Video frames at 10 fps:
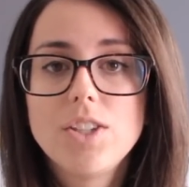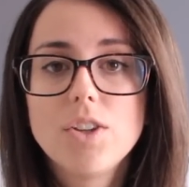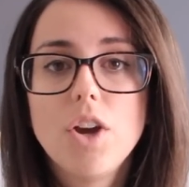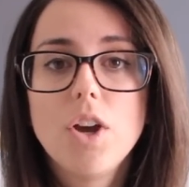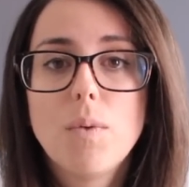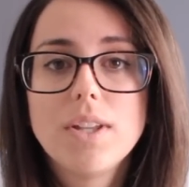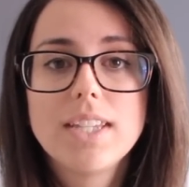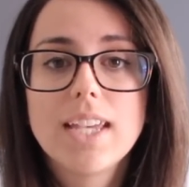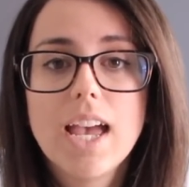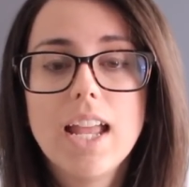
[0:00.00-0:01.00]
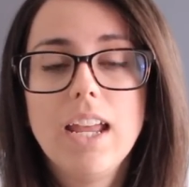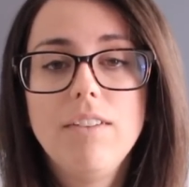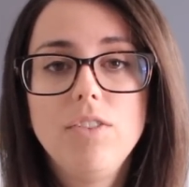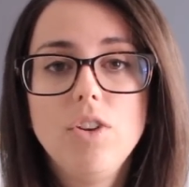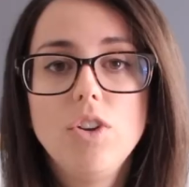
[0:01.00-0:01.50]
So once again,
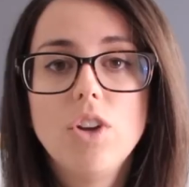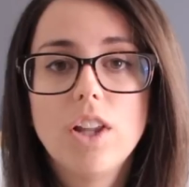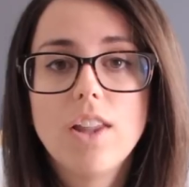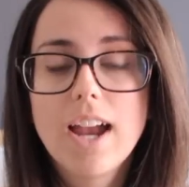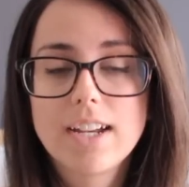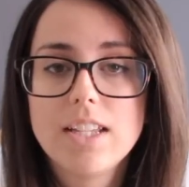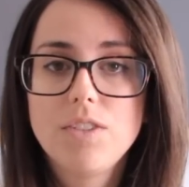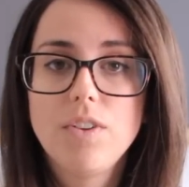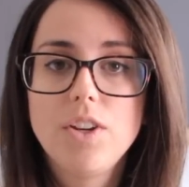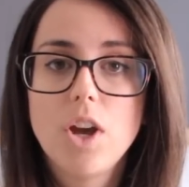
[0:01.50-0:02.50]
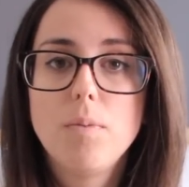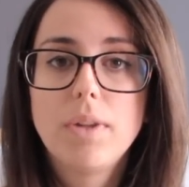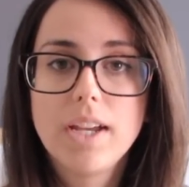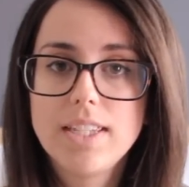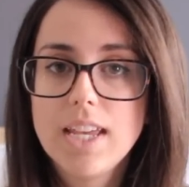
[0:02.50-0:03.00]
if you liked this video,
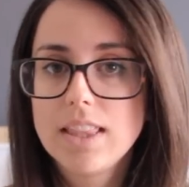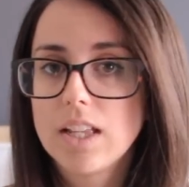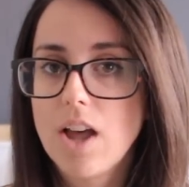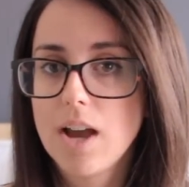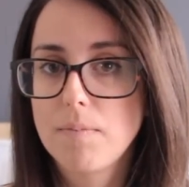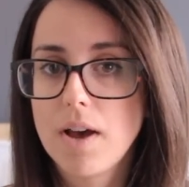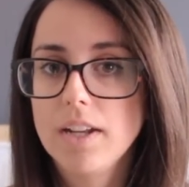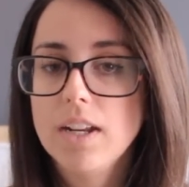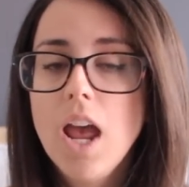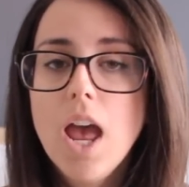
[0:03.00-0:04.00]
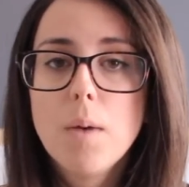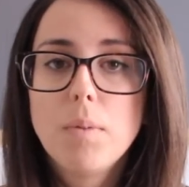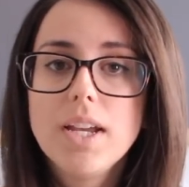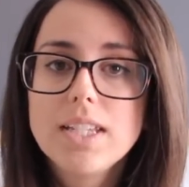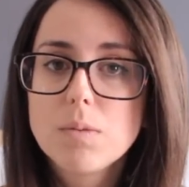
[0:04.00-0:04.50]
please hit the like button.
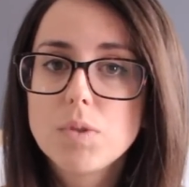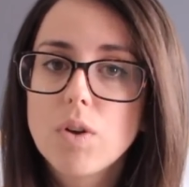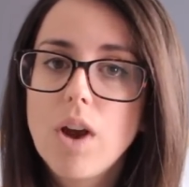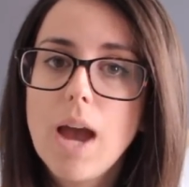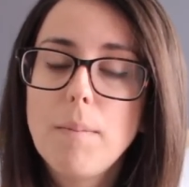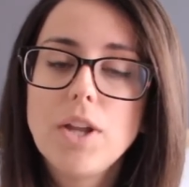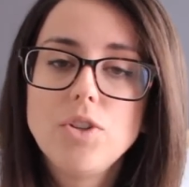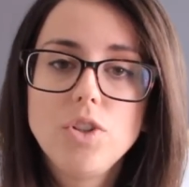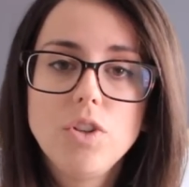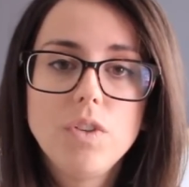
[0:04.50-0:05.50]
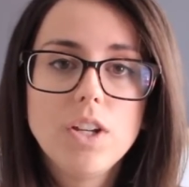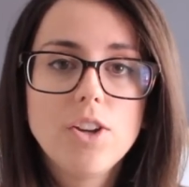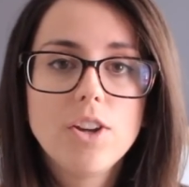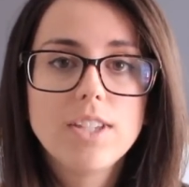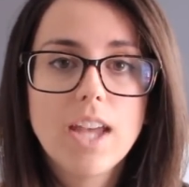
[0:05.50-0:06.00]
Please subscribe. I do new
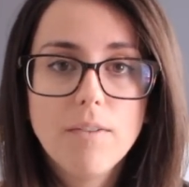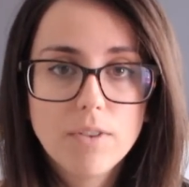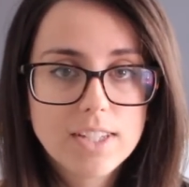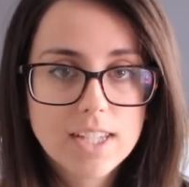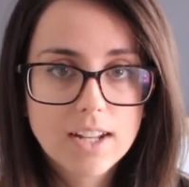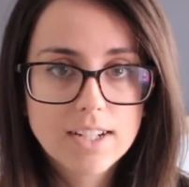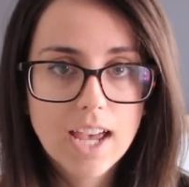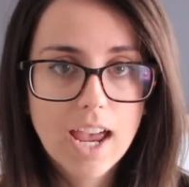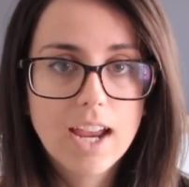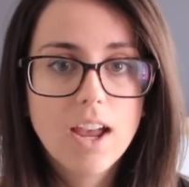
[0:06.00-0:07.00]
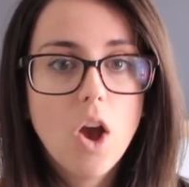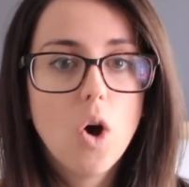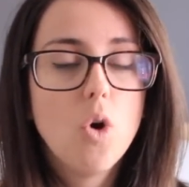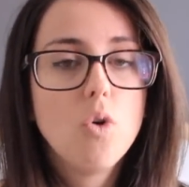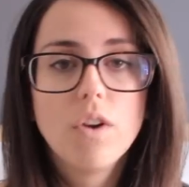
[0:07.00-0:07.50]
videos every Sunday,
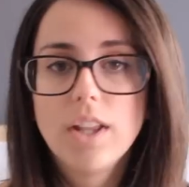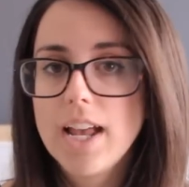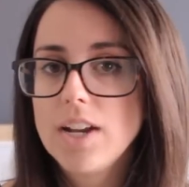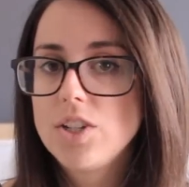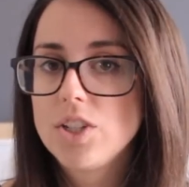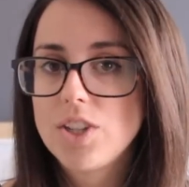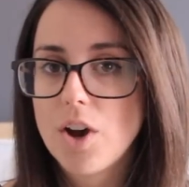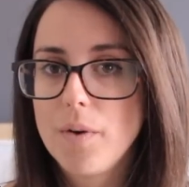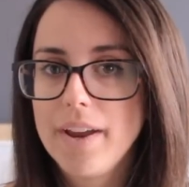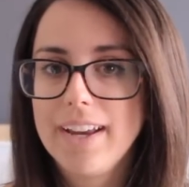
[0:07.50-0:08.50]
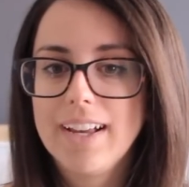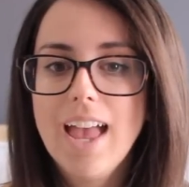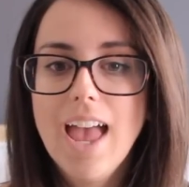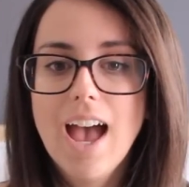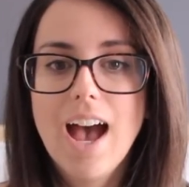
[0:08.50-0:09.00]
all related to
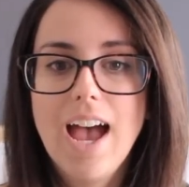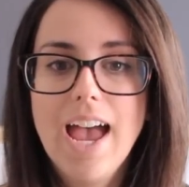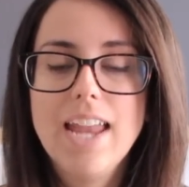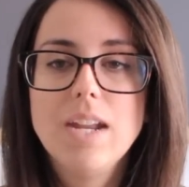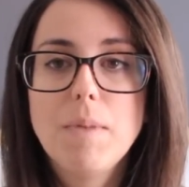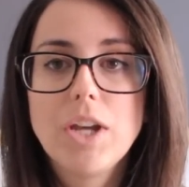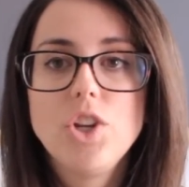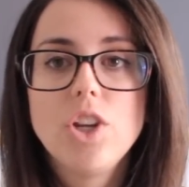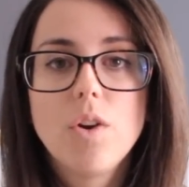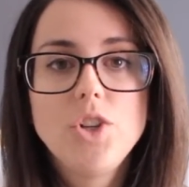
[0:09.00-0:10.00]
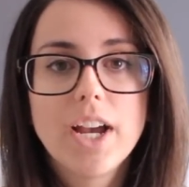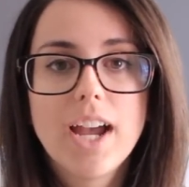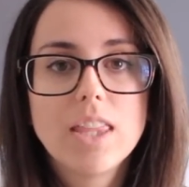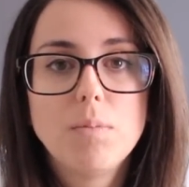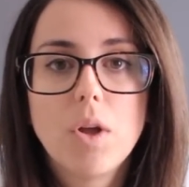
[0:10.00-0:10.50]
sewing, and make sure you go and check
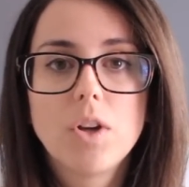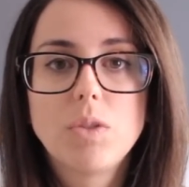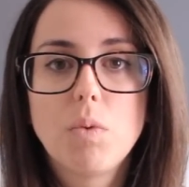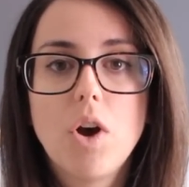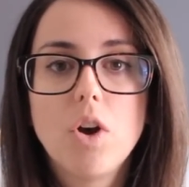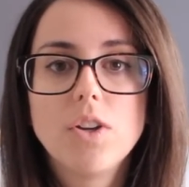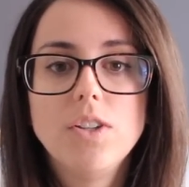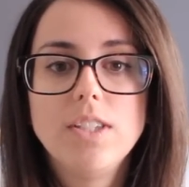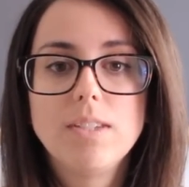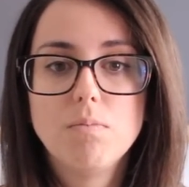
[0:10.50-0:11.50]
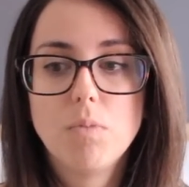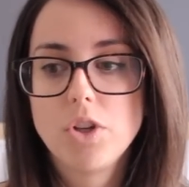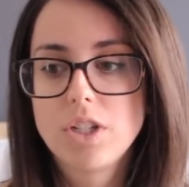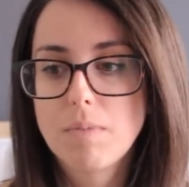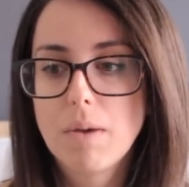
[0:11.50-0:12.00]
out the blog as well, because
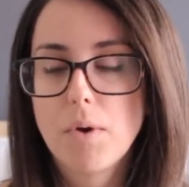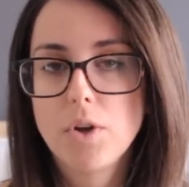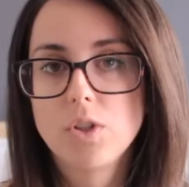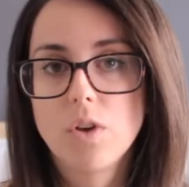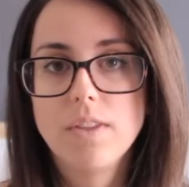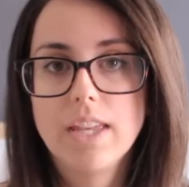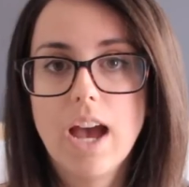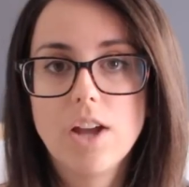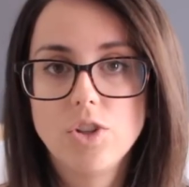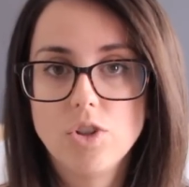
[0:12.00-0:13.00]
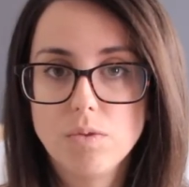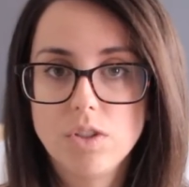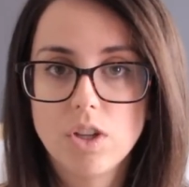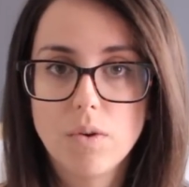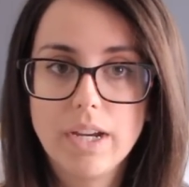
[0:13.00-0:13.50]
most of my posts over there are to do with
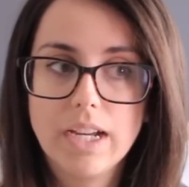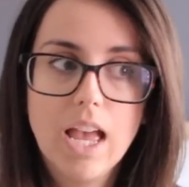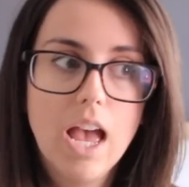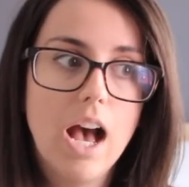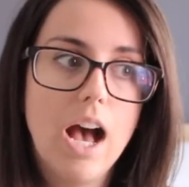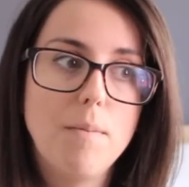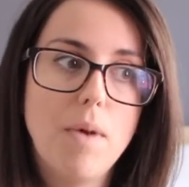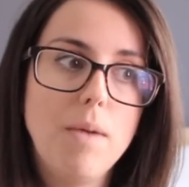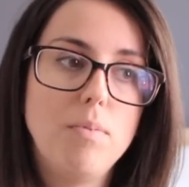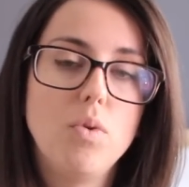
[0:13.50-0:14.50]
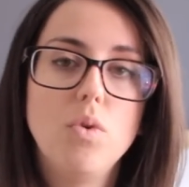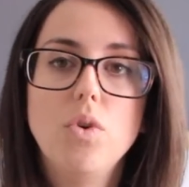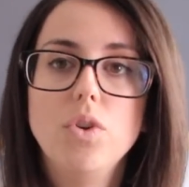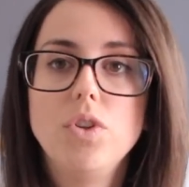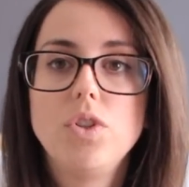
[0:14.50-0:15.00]
sewing. I
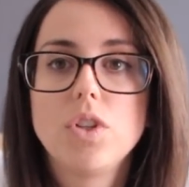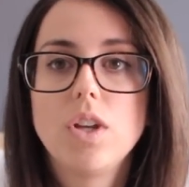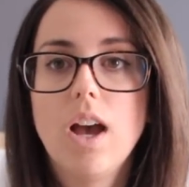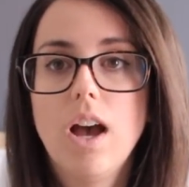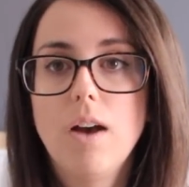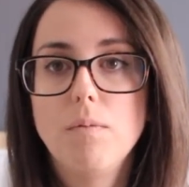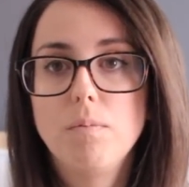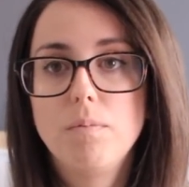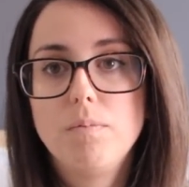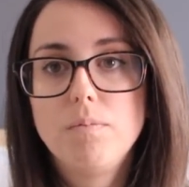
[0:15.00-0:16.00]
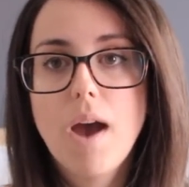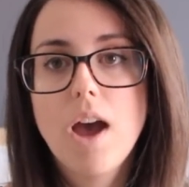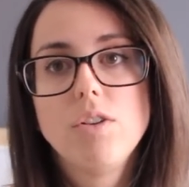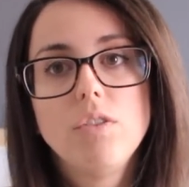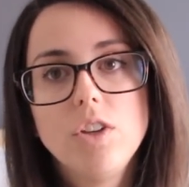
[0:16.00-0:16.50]
put
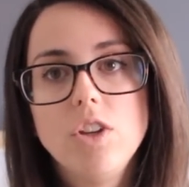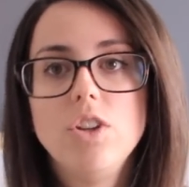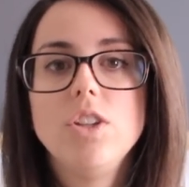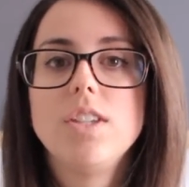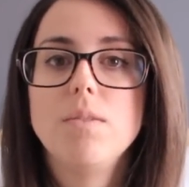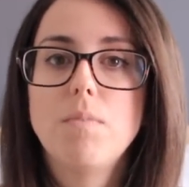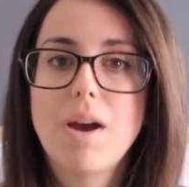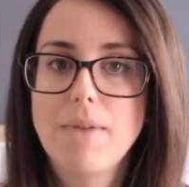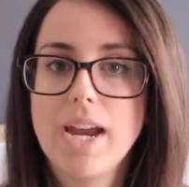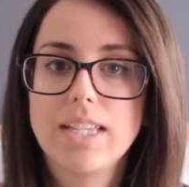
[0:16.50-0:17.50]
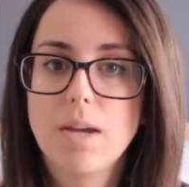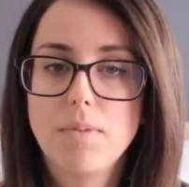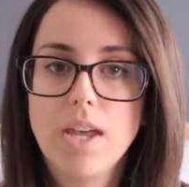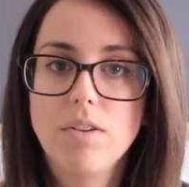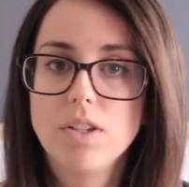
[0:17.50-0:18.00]
pattern reviews and my makes
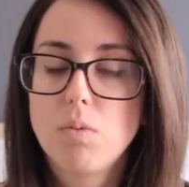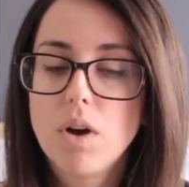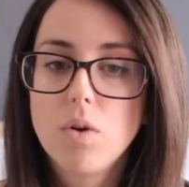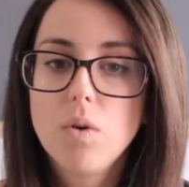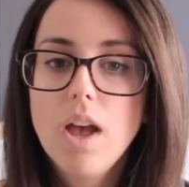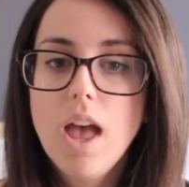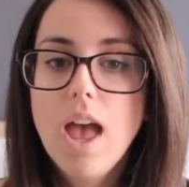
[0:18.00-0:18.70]
up there as well.